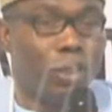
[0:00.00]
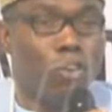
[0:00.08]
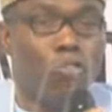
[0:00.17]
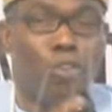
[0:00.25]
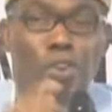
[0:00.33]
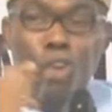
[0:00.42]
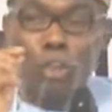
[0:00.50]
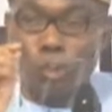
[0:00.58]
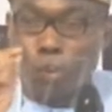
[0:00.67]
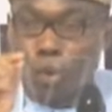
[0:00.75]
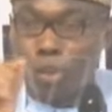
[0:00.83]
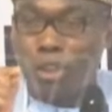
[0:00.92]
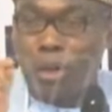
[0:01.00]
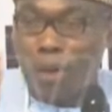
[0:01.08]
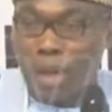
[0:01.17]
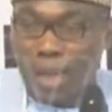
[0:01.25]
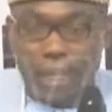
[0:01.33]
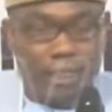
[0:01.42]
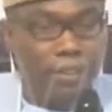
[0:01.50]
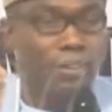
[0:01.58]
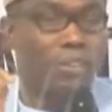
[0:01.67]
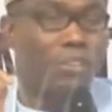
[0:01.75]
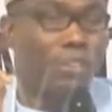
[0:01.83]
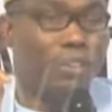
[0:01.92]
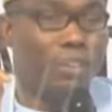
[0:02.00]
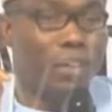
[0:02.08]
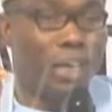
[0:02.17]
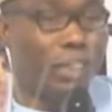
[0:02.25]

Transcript: for us to close our eyes? And